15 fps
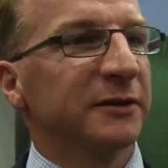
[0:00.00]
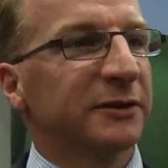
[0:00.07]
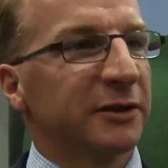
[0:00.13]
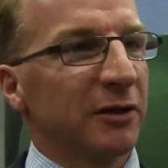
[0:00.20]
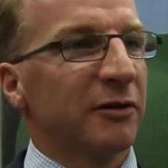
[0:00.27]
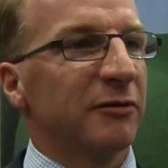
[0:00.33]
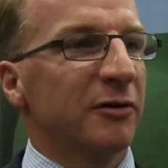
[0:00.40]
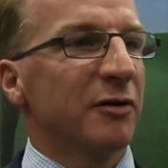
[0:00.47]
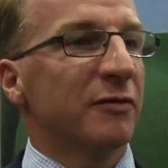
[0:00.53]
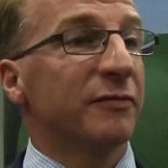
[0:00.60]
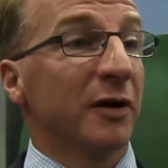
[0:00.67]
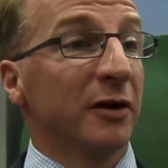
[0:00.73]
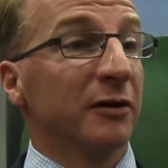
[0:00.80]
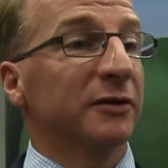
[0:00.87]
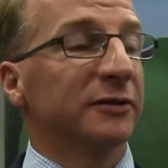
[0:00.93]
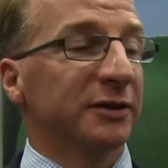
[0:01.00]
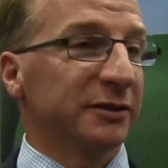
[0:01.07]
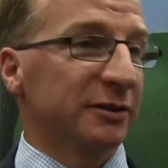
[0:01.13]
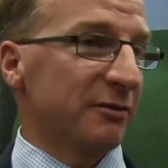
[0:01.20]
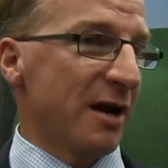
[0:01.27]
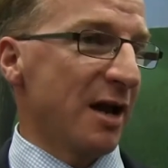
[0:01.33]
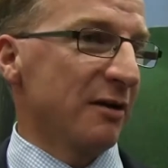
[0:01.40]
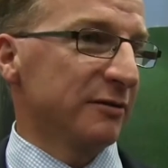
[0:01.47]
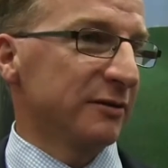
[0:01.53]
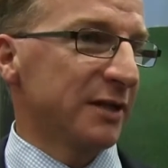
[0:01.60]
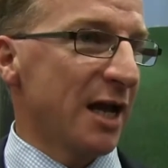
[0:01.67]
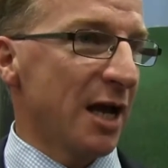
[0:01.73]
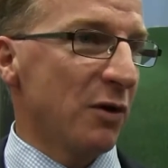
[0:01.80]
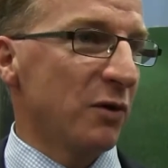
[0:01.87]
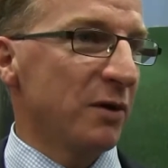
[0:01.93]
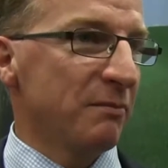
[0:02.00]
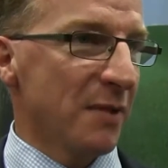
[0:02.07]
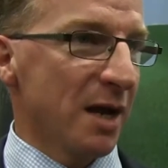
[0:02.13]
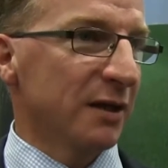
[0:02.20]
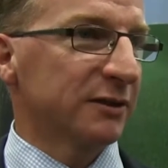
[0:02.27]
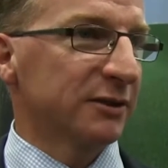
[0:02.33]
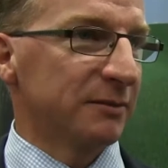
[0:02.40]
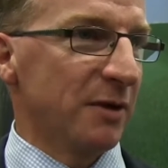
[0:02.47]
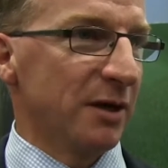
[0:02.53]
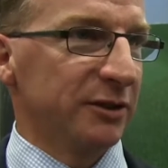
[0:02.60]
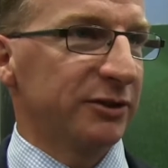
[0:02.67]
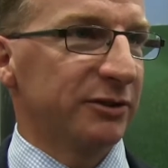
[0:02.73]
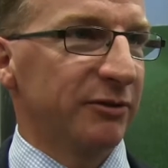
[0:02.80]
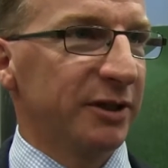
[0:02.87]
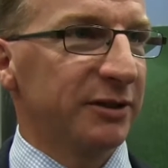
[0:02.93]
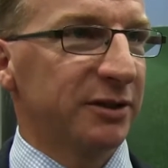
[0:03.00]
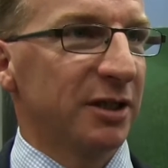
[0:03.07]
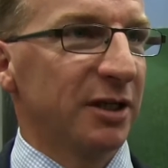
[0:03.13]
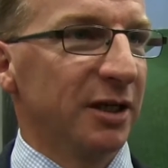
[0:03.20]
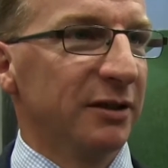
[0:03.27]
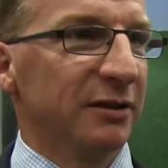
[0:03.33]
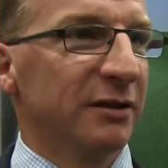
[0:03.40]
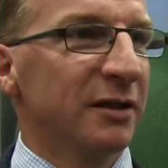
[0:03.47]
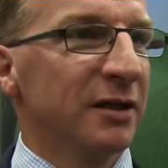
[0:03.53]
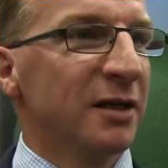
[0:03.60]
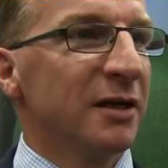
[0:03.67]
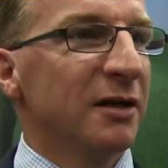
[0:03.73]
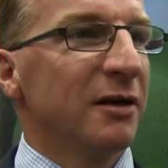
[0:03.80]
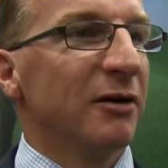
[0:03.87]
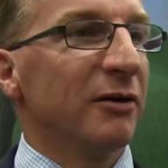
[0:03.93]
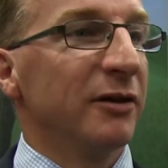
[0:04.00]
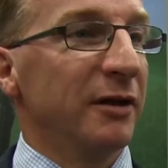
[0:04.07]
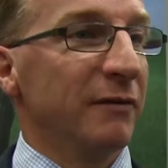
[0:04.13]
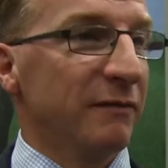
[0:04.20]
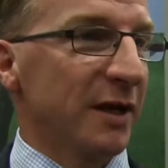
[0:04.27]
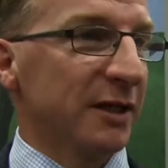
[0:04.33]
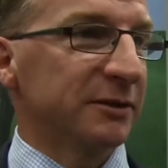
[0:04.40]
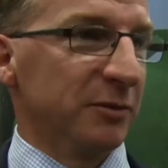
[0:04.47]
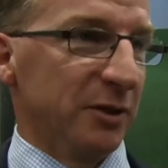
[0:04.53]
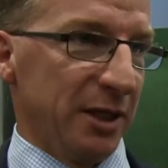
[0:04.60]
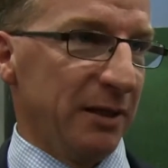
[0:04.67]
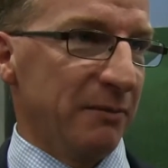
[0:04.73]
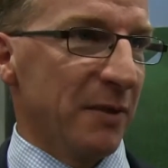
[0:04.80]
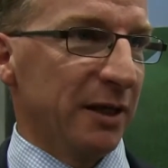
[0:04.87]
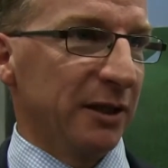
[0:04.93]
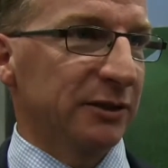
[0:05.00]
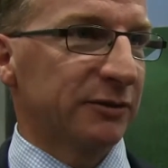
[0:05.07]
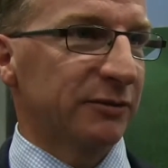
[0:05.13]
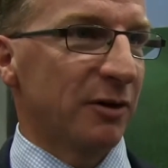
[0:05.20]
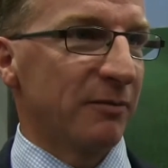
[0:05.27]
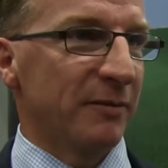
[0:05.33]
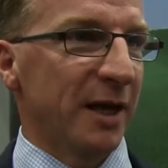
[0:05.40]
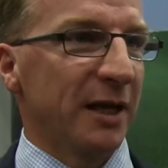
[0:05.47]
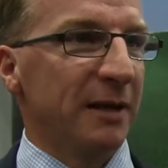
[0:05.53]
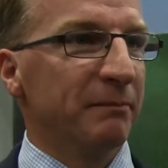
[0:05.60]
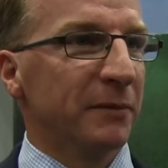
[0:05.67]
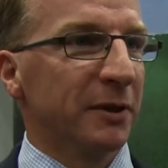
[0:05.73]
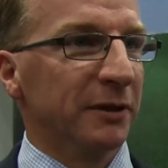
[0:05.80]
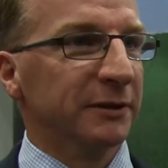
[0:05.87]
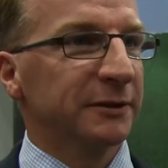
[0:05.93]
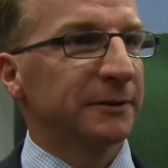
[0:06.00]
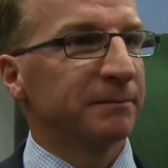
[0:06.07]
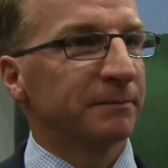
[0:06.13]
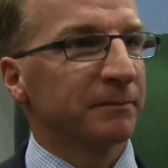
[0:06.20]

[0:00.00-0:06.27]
So the real focus is around how we maximise the return on the investment he makes from that input.